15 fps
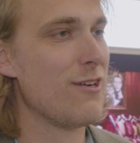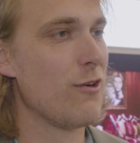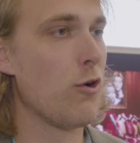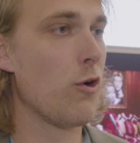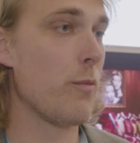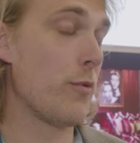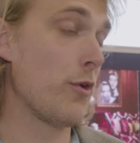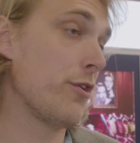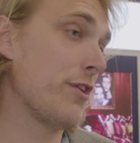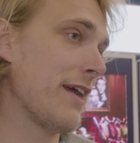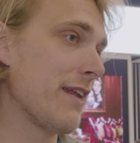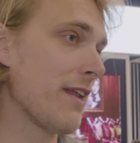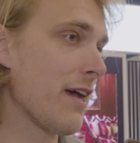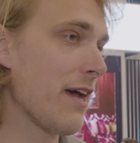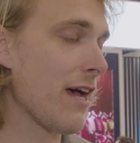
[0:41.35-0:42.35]
on
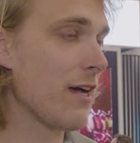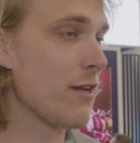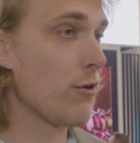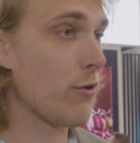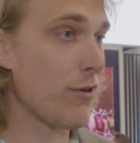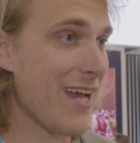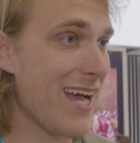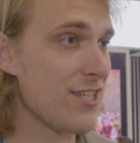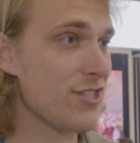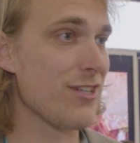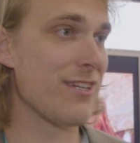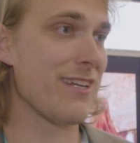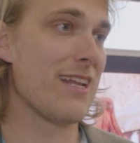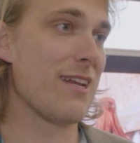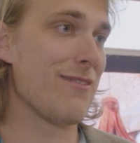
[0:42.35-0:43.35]
building the
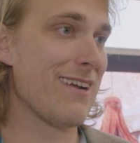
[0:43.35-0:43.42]
connection and the